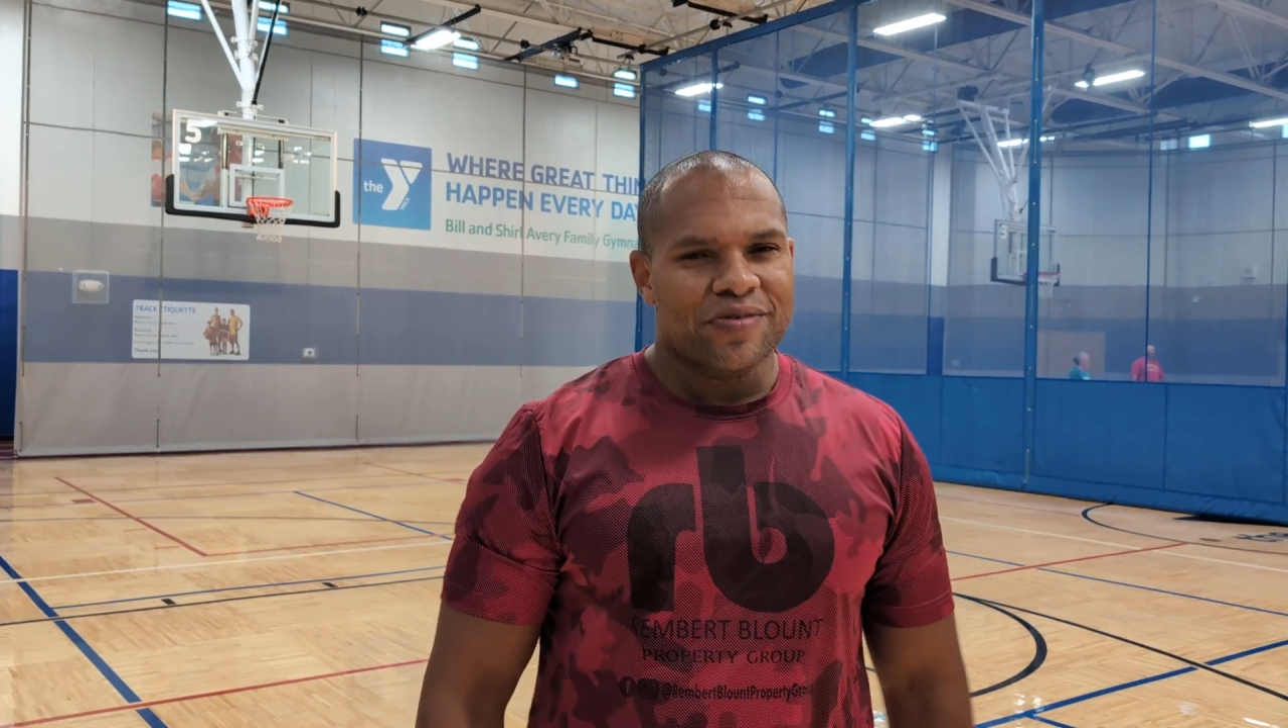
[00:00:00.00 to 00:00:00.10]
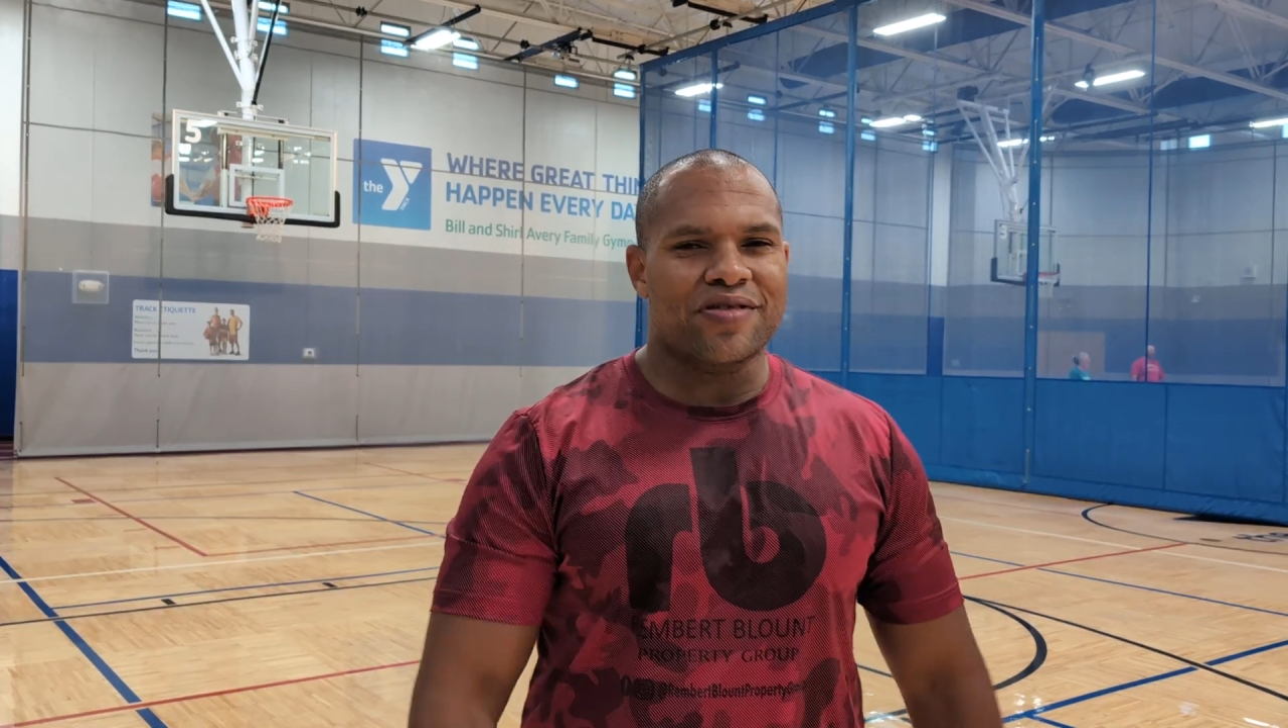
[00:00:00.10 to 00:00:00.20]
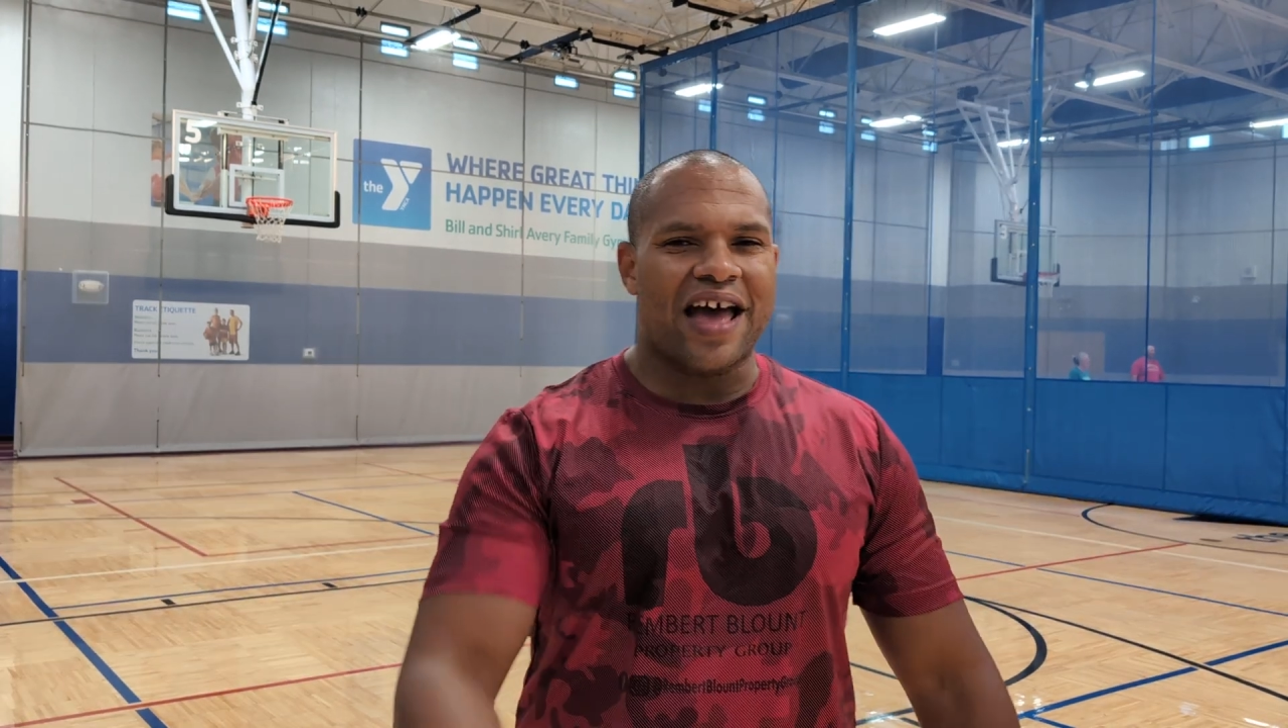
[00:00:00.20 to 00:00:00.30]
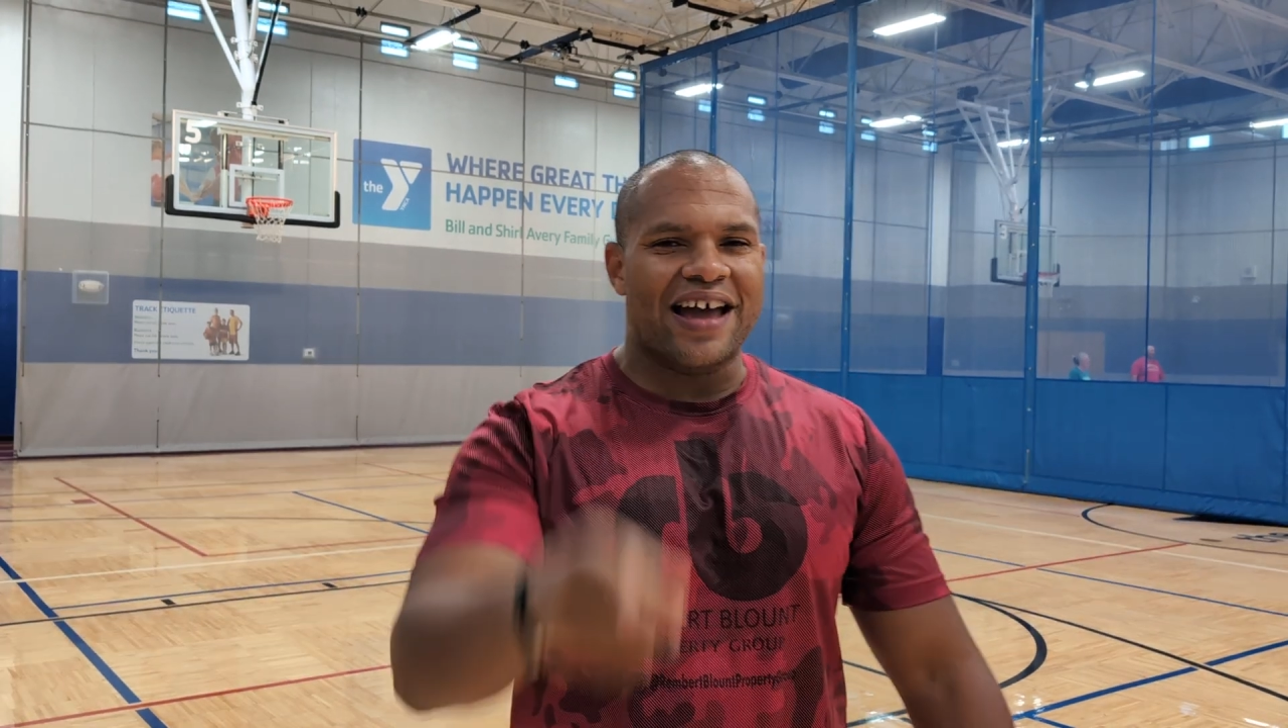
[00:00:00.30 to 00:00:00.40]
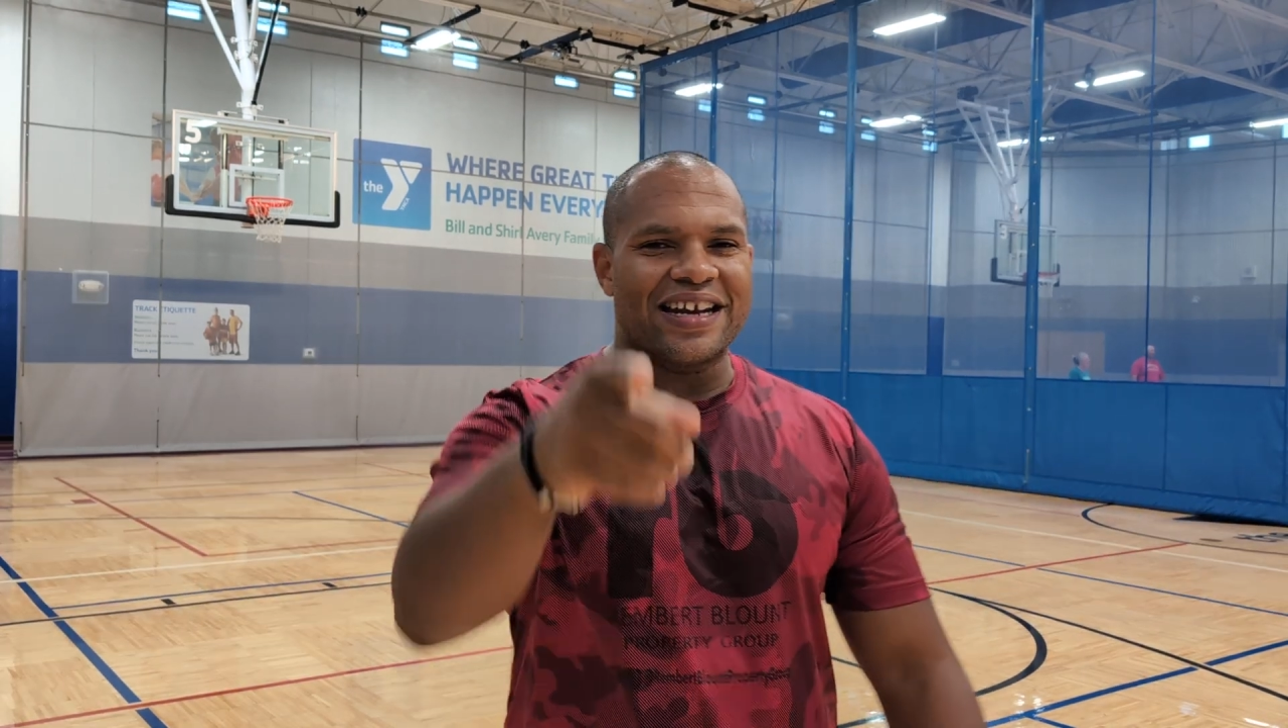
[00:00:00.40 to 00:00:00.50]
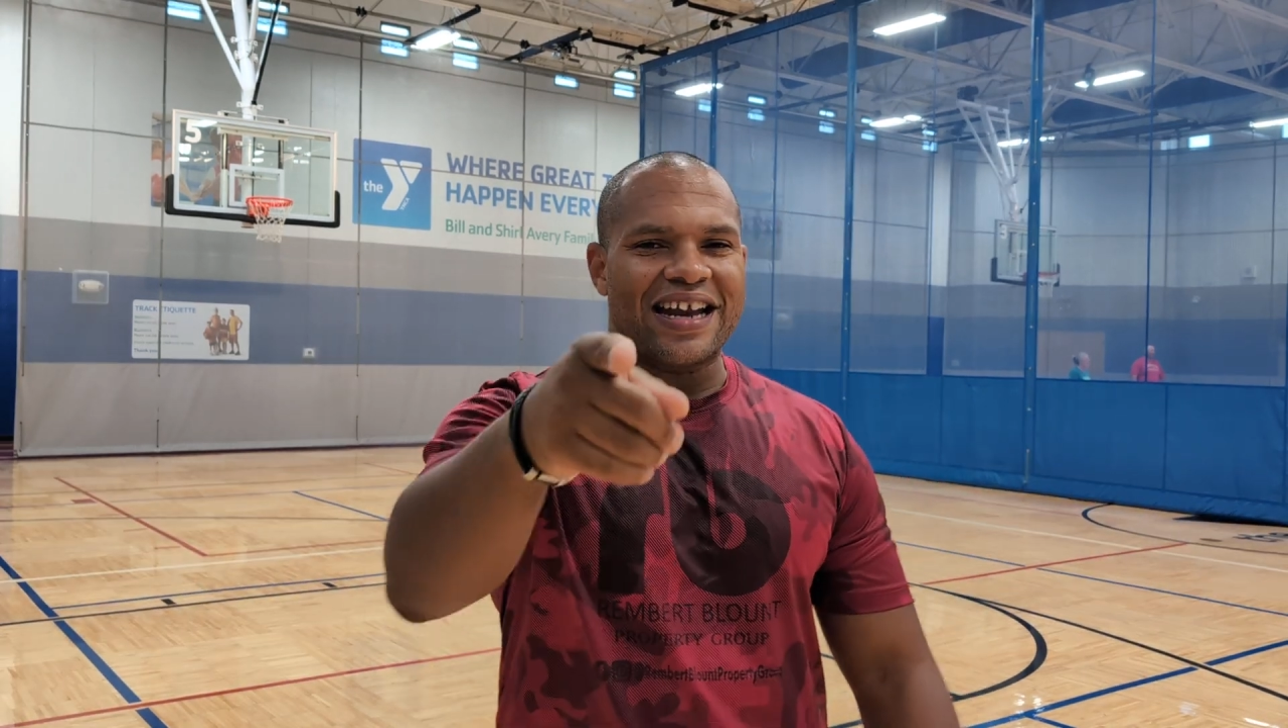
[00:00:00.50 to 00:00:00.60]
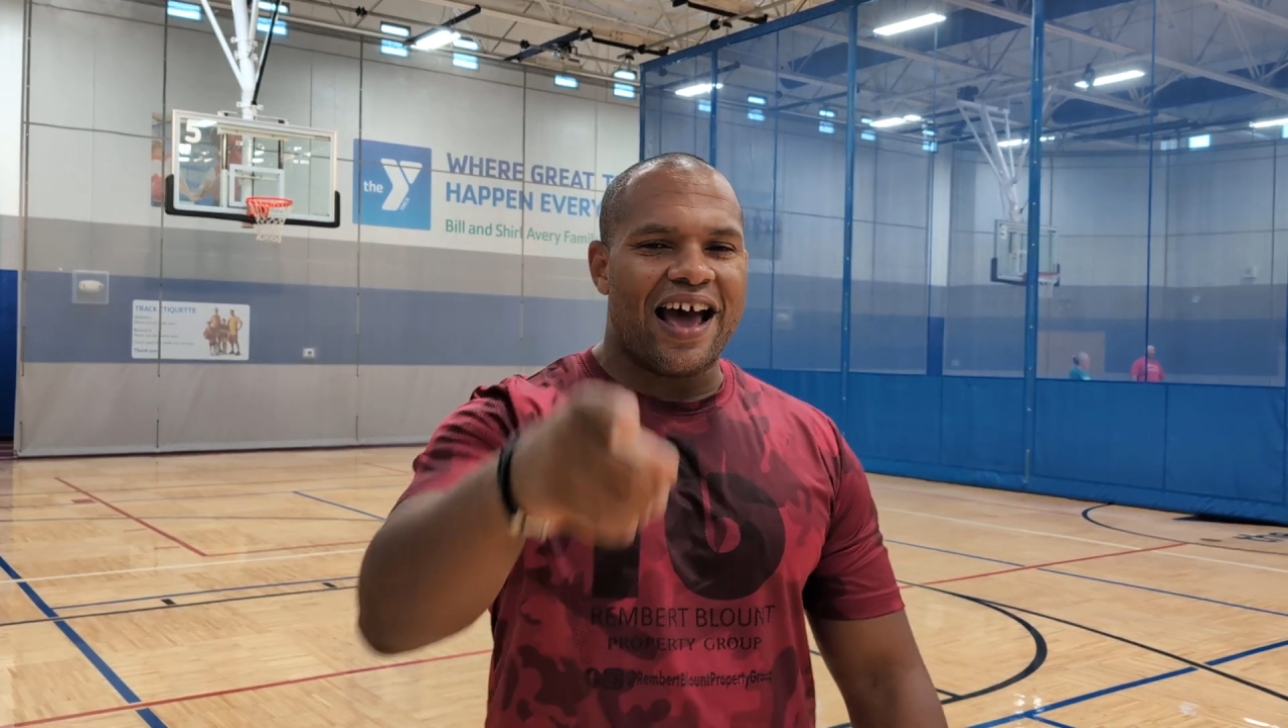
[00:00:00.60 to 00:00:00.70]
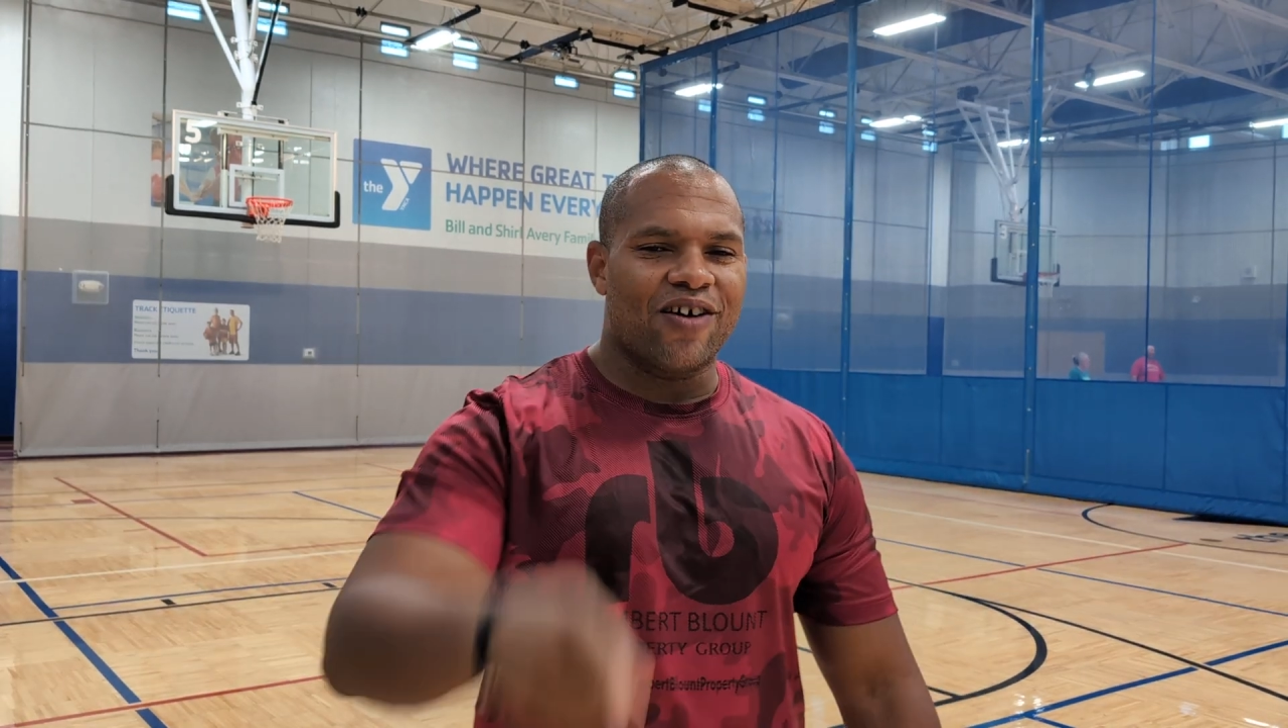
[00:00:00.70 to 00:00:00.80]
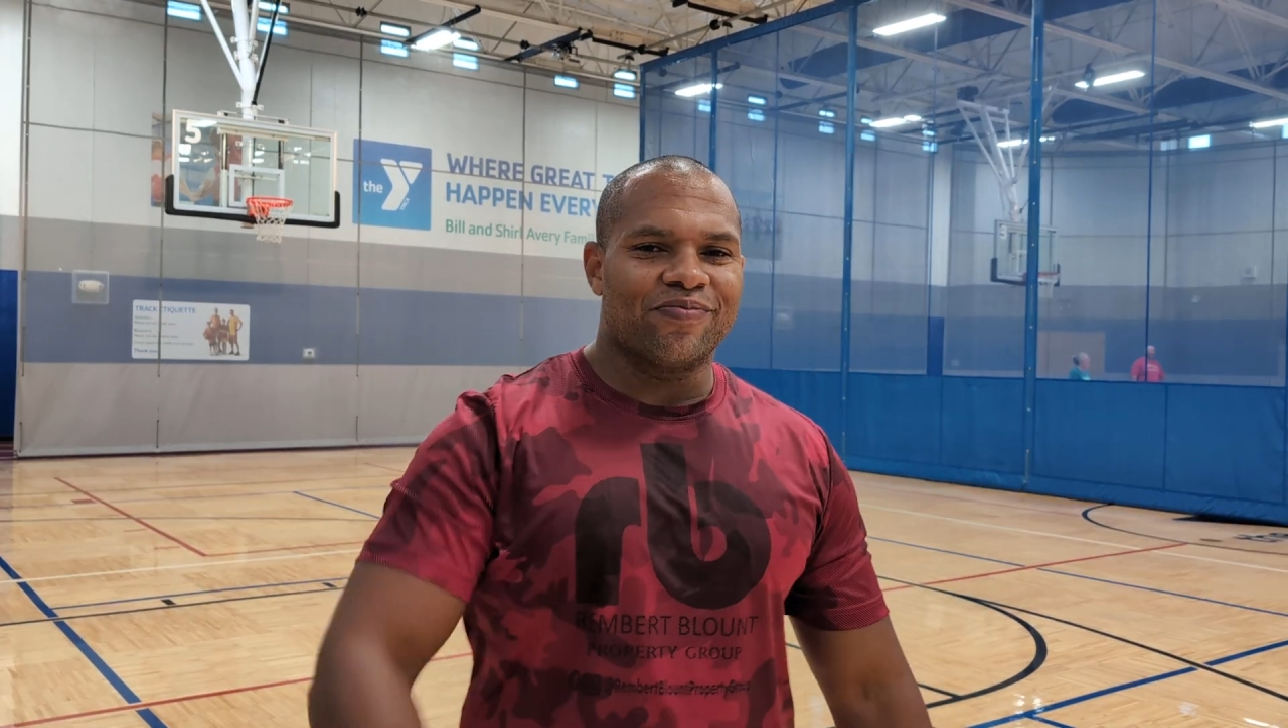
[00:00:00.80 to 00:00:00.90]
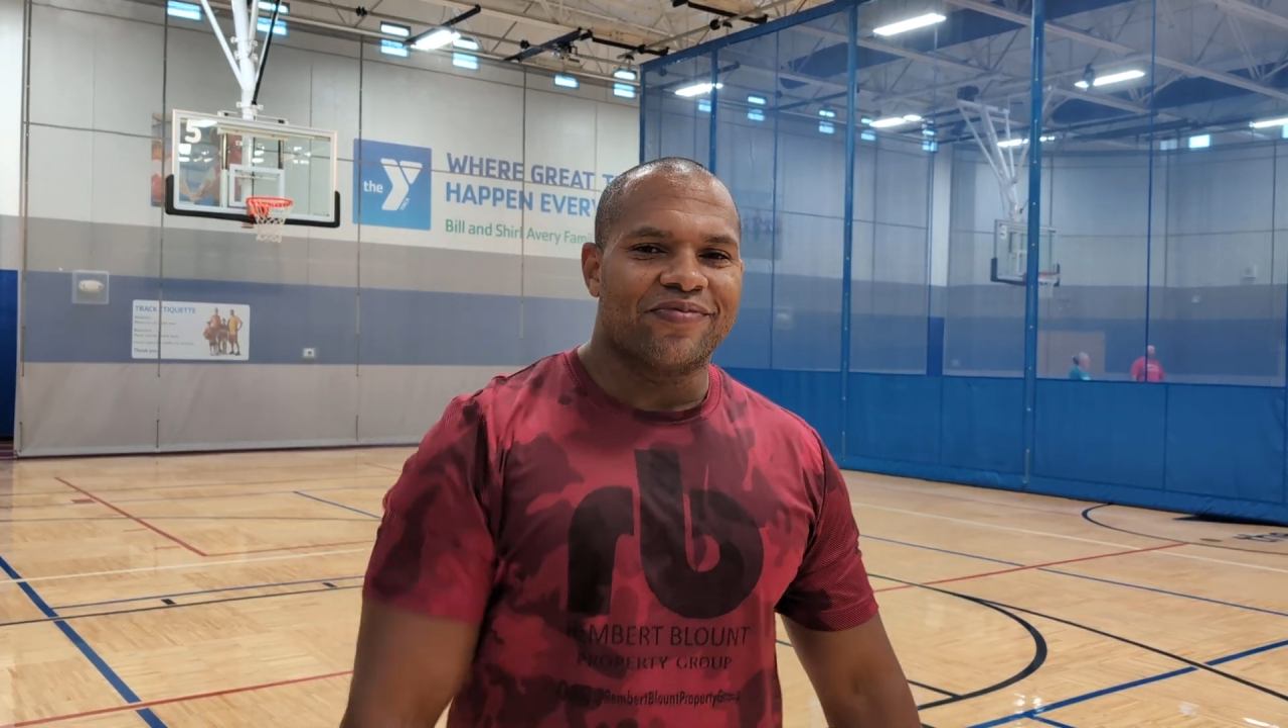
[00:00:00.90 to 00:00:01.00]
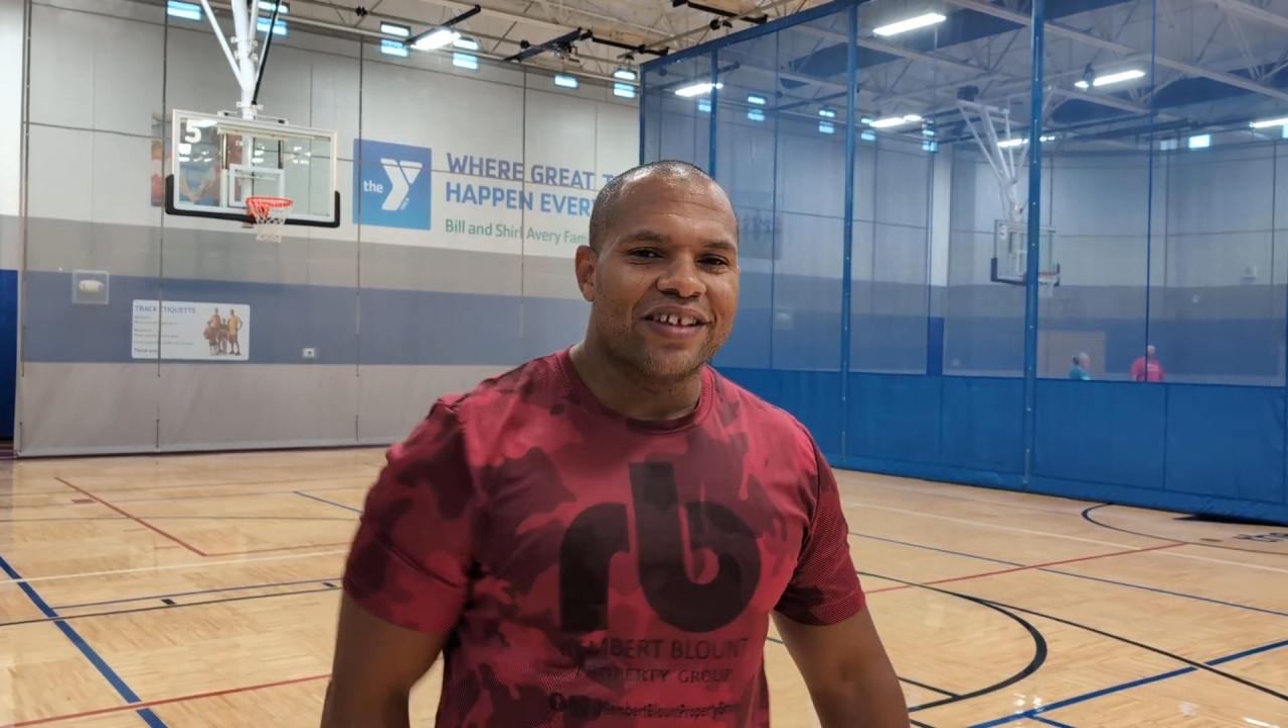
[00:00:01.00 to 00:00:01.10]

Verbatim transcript: signing out.